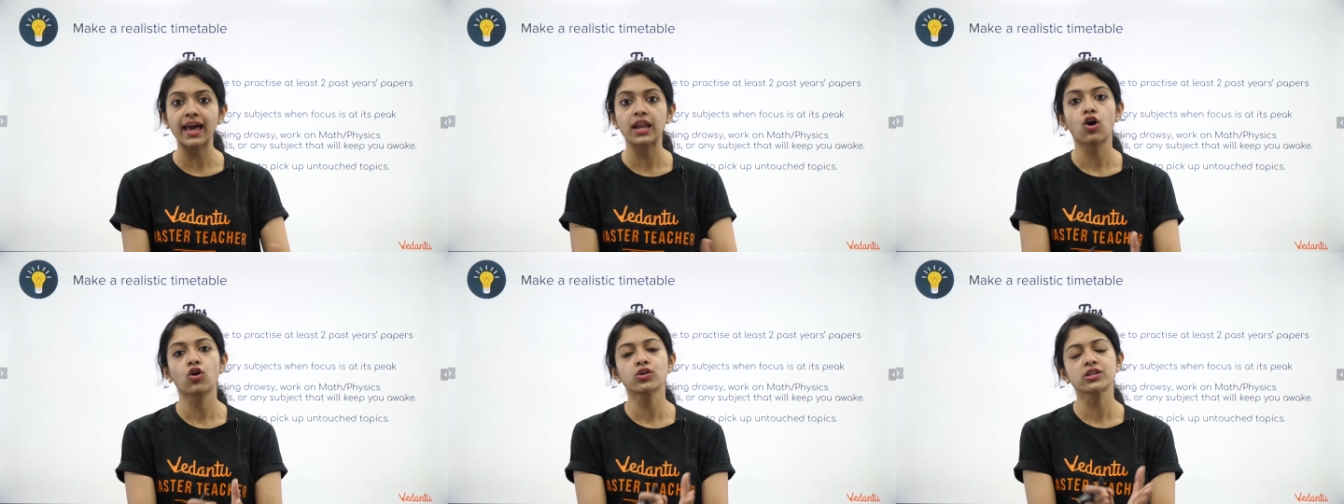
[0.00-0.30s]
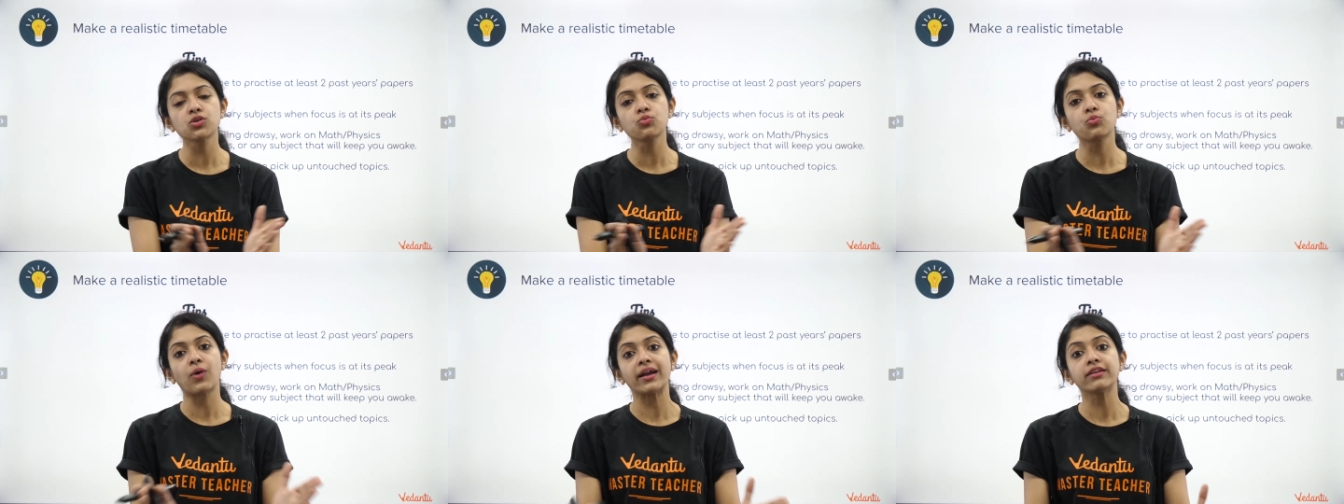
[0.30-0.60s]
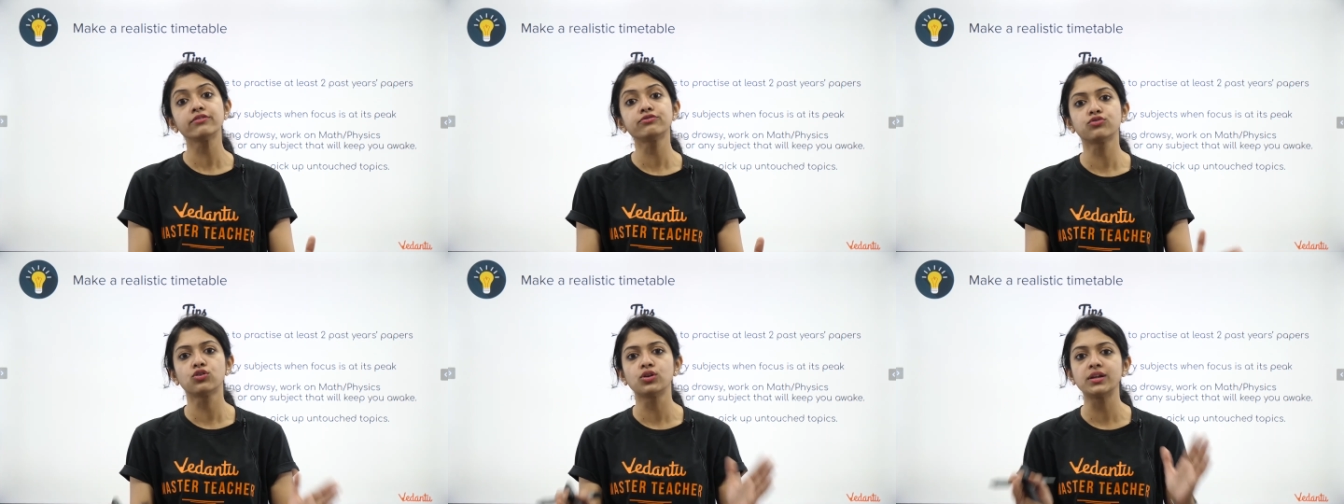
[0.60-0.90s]
allotting
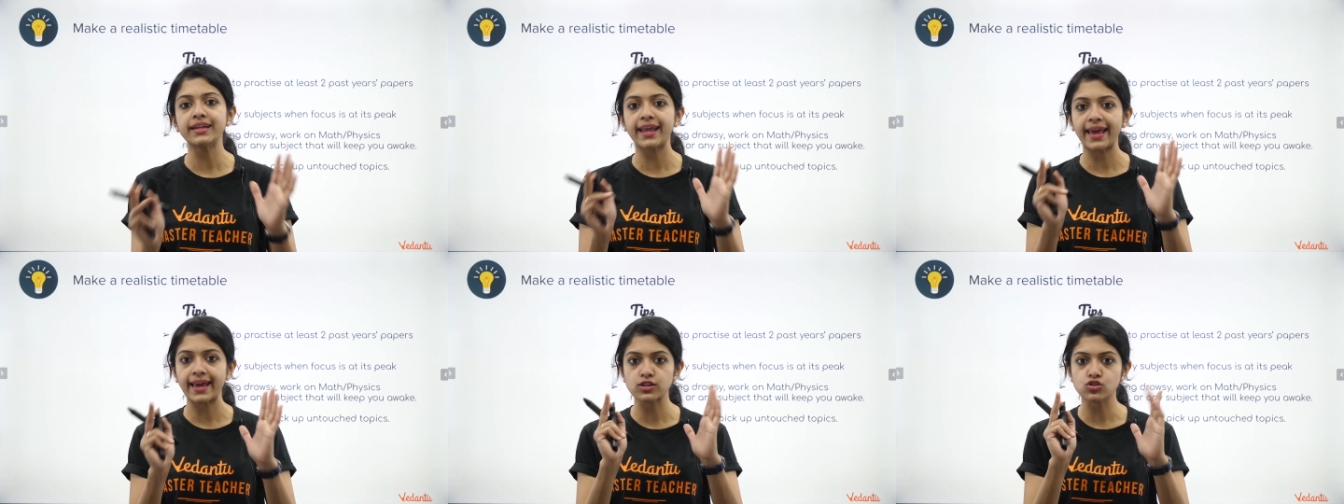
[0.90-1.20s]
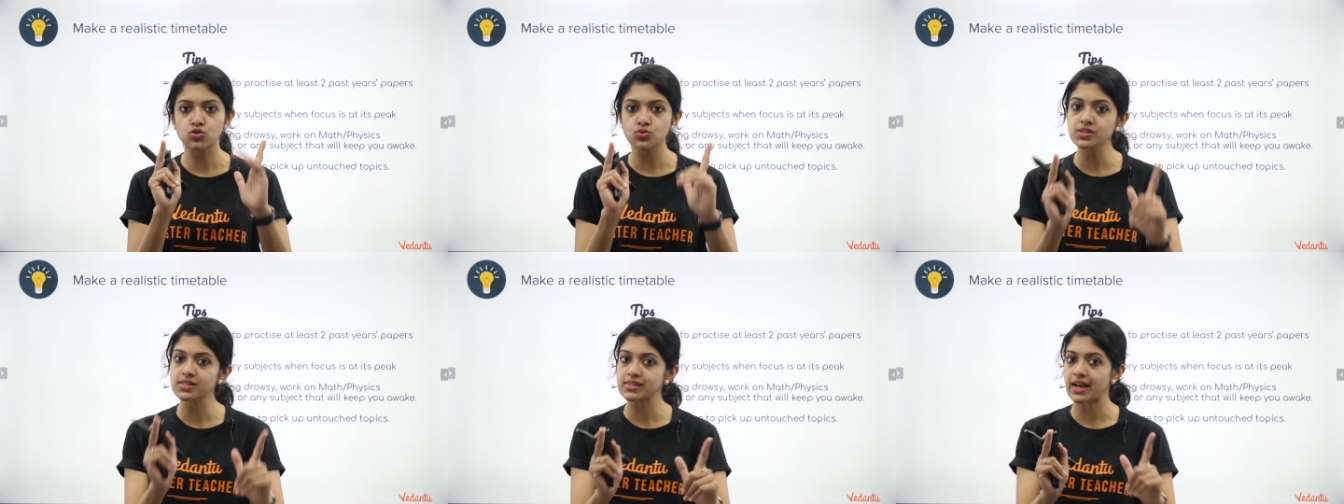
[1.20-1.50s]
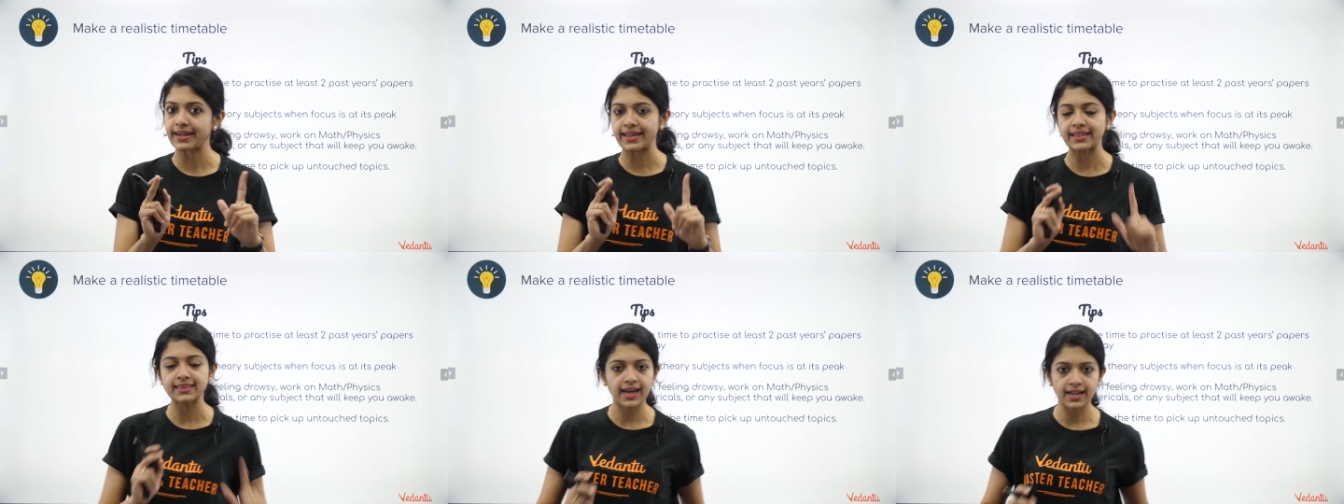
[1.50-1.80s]
one full day to
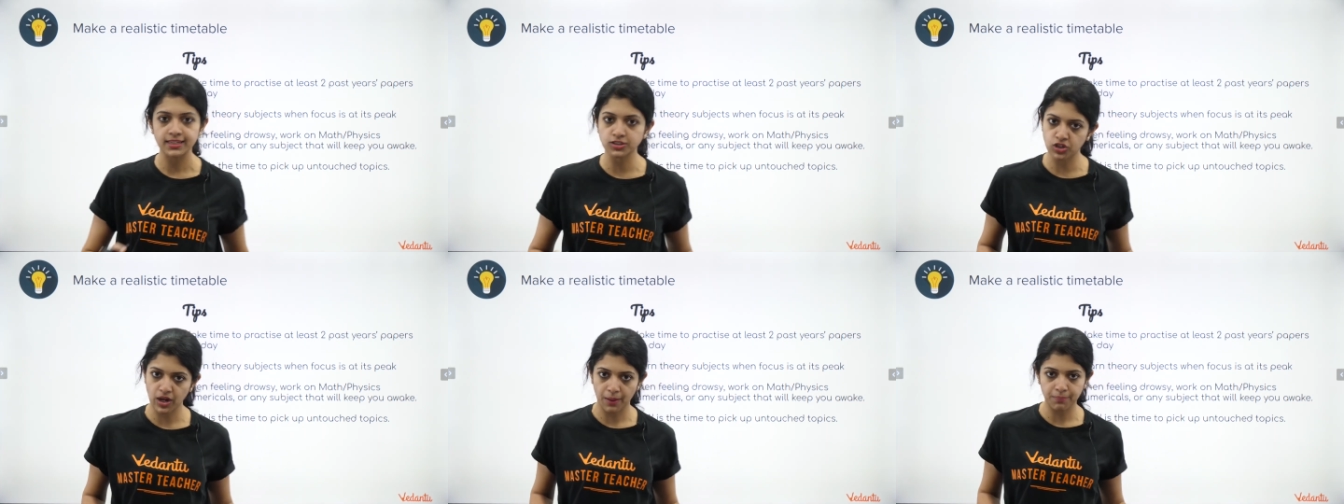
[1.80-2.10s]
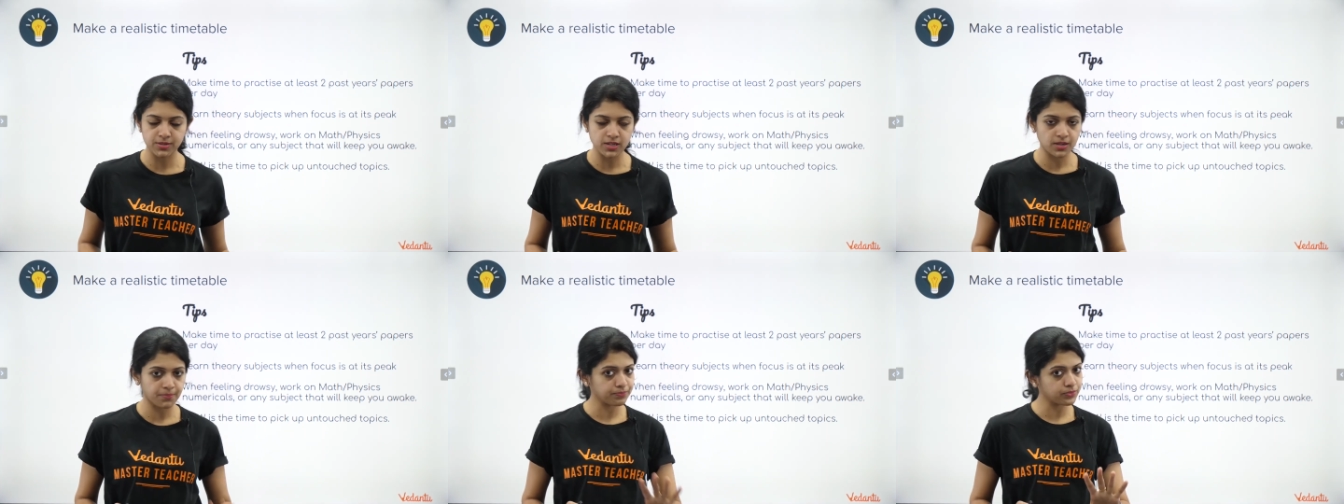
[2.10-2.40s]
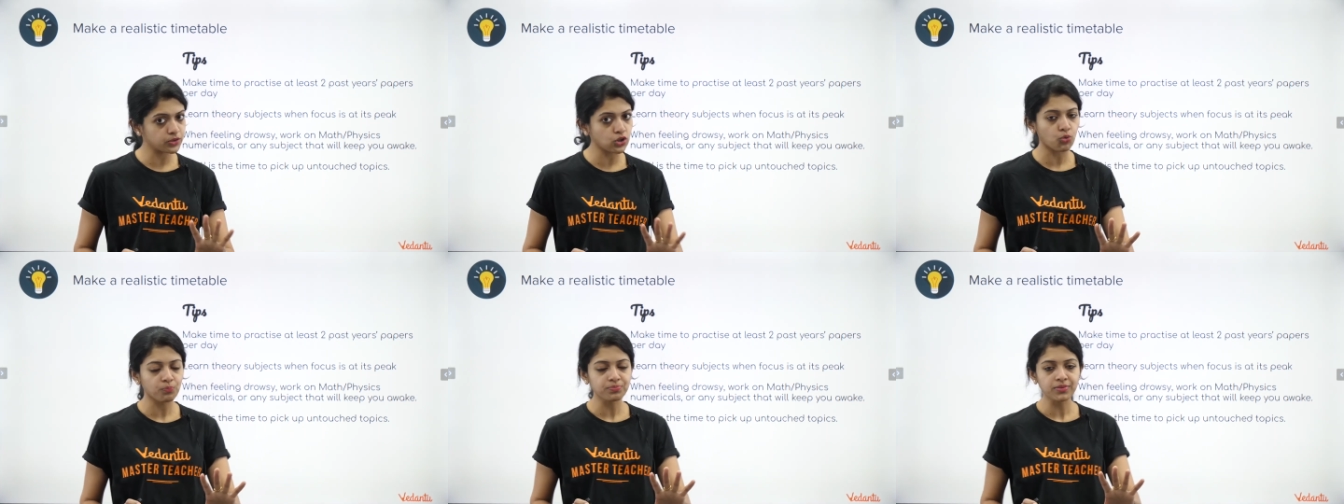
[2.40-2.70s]
study that chapter.
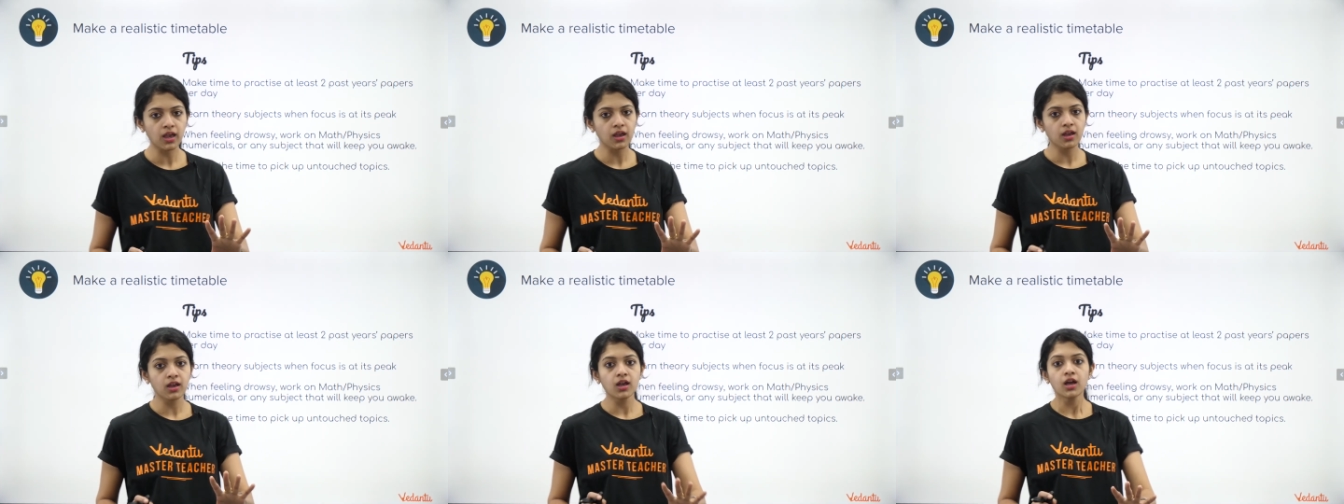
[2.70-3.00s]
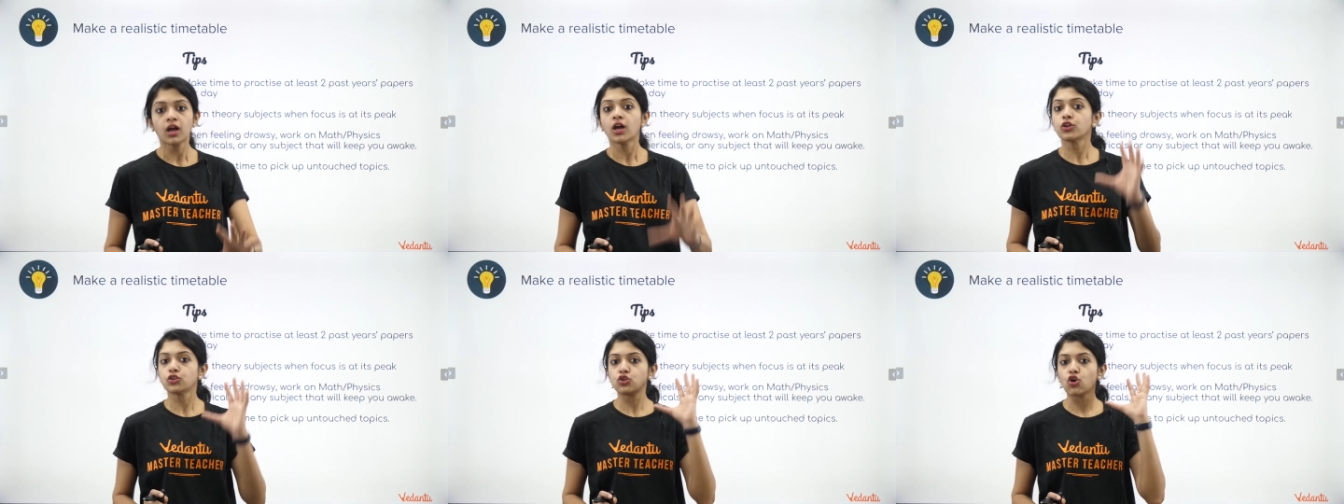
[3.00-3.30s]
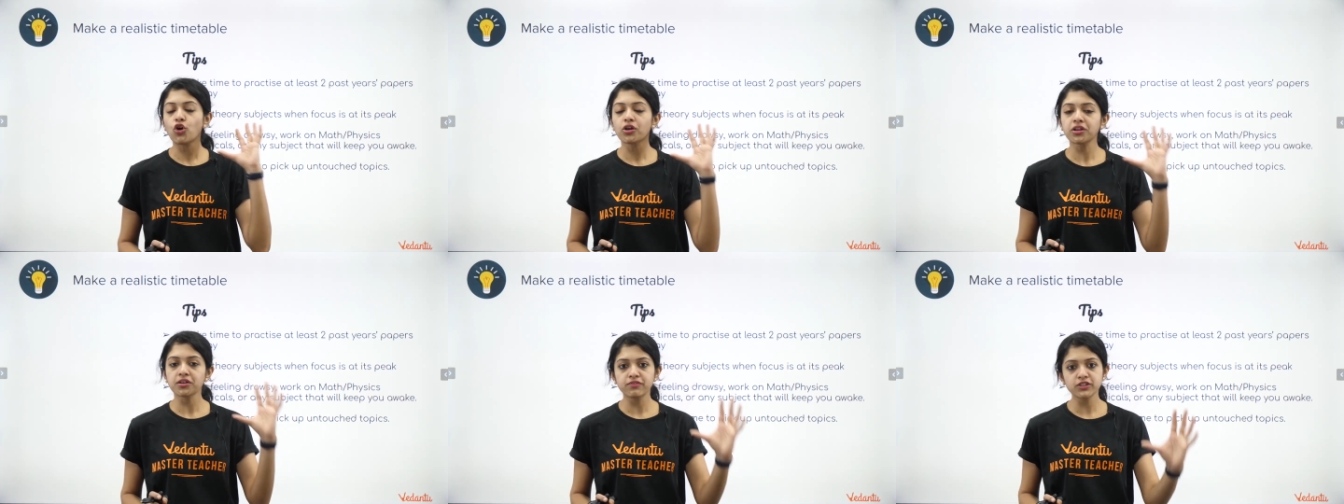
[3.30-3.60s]
No.
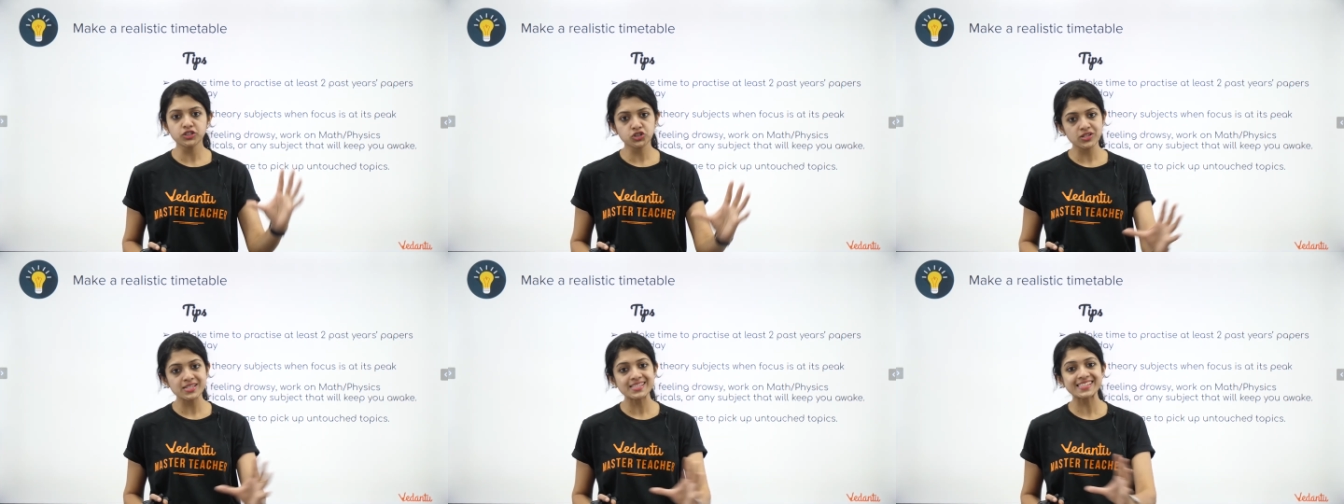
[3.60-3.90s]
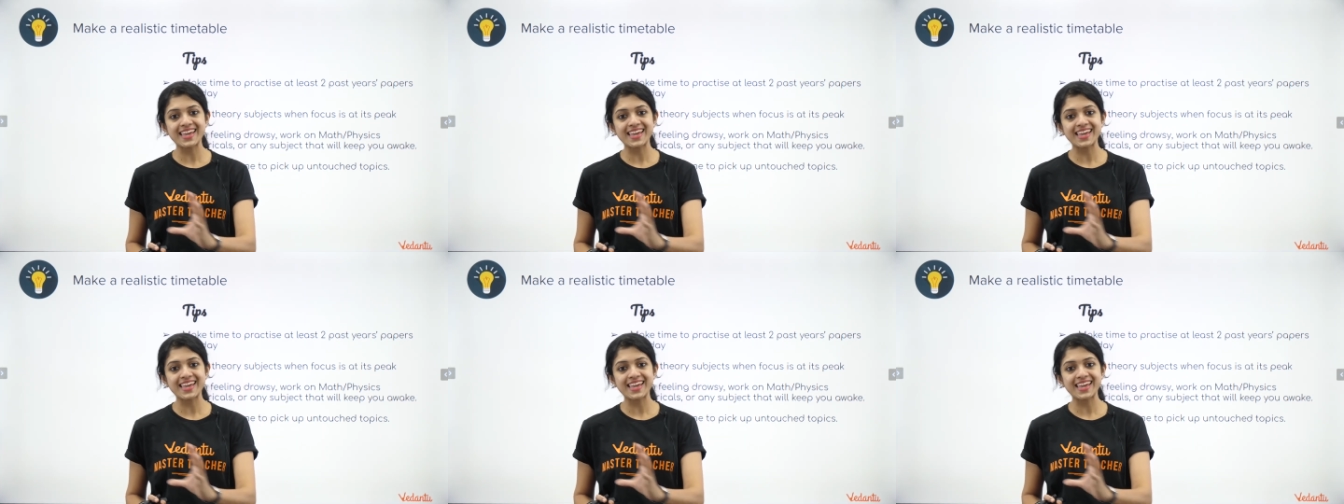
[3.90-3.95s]
Your revision